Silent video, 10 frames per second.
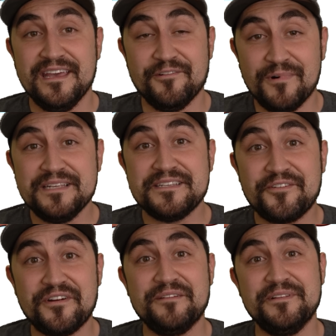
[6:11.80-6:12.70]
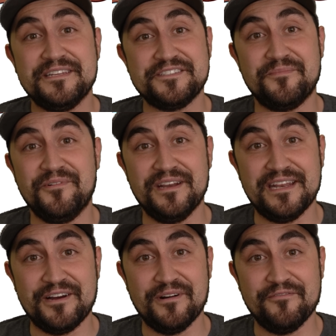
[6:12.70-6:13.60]
It was incredibly
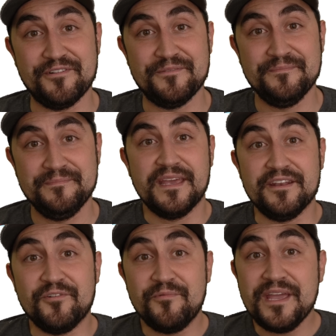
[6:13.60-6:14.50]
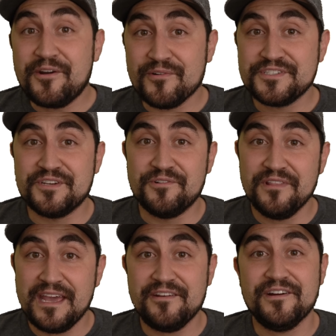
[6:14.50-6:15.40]
disappointing, however. And a week or so
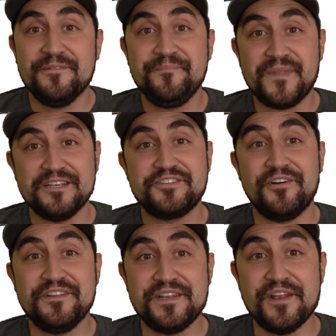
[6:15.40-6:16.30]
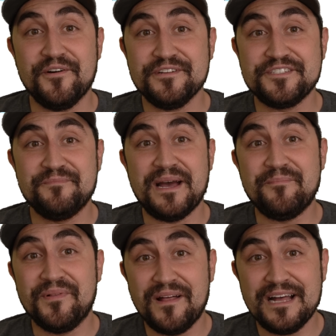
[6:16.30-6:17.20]
later, I started to notice my
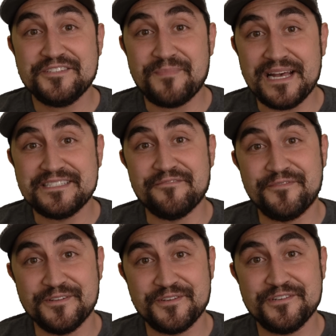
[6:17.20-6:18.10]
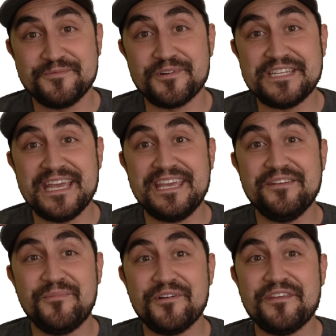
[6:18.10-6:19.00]
plots passing filters were
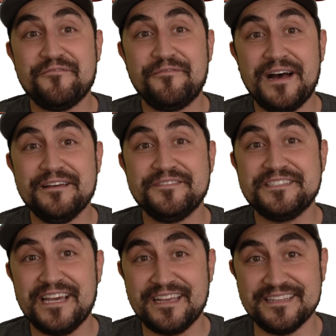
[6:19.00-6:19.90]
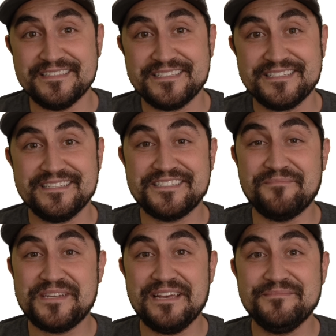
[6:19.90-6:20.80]
taking more than 5 seconds.
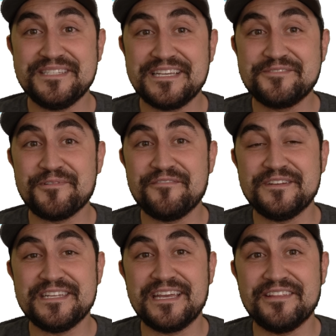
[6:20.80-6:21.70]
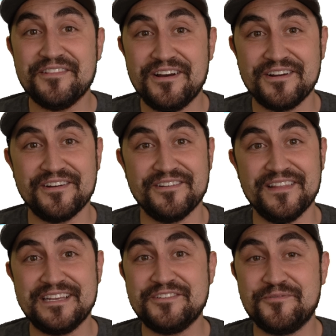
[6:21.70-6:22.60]
Sometimes things were even taking longer,
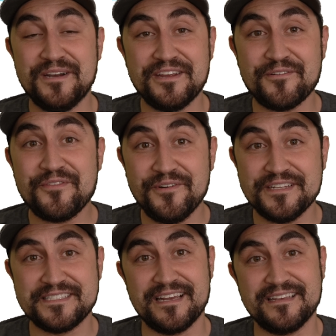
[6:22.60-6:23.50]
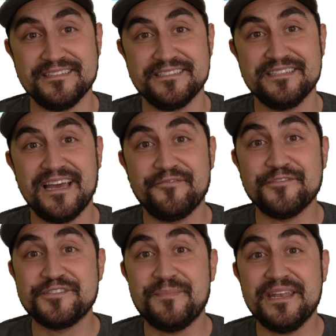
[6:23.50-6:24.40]
like 20 or 30 seconds.
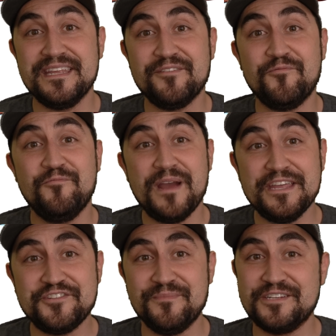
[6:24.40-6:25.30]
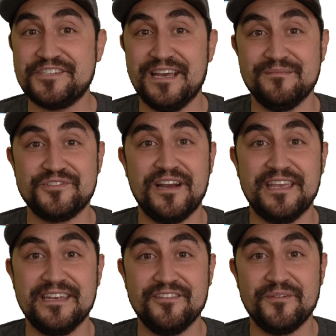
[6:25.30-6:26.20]
After spending way too much time
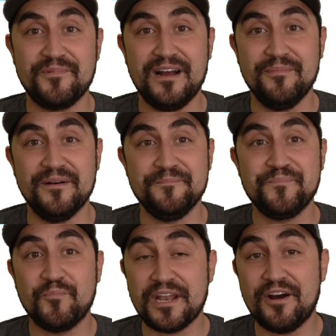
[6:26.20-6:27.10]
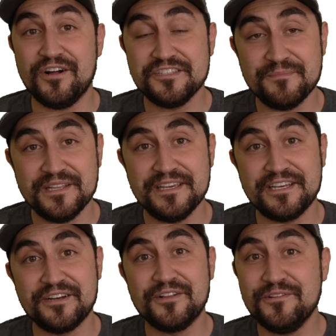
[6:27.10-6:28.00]
tracking down the problem, what I ultimately
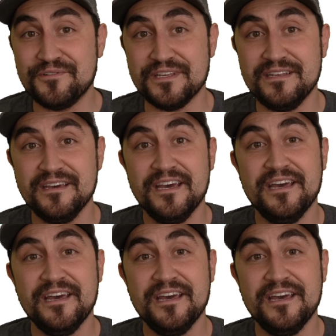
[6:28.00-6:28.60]
concluded